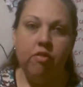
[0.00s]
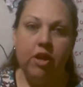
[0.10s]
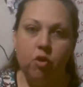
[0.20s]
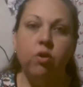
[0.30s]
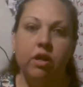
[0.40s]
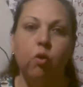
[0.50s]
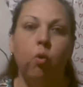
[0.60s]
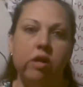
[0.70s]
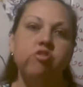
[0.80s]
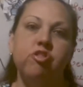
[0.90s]
then you can
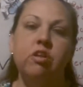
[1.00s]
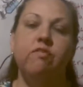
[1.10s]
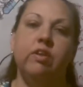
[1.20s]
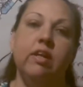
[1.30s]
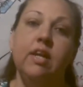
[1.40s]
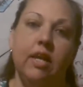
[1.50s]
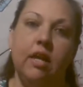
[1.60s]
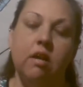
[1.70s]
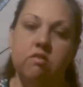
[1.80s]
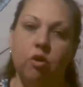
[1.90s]
question the
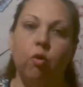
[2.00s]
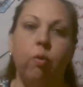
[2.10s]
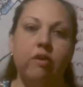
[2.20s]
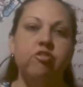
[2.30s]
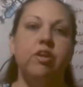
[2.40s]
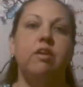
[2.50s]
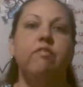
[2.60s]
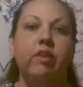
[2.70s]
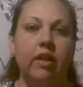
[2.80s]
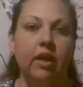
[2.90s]
validity, because you're questioning the
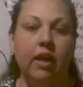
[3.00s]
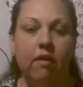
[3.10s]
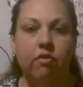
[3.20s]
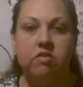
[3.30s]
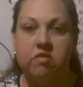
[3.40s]
validity of the